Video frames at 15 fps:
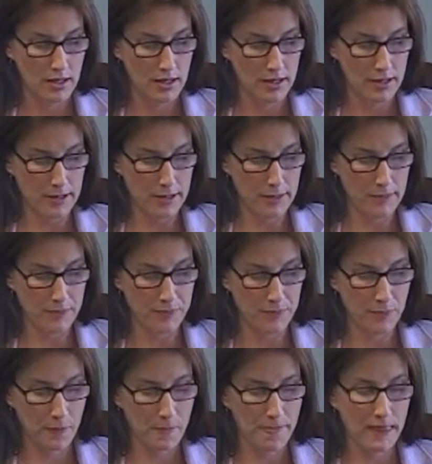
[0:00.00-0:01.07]

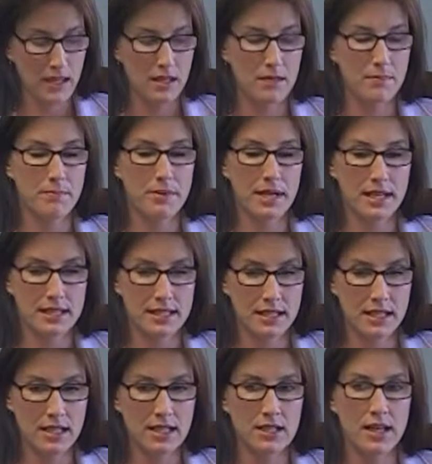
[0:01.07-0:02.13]
But
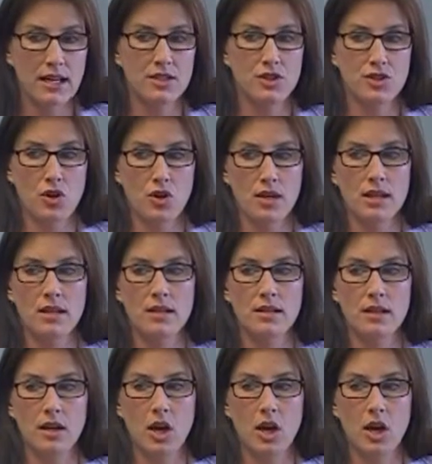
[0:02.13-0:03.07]
I started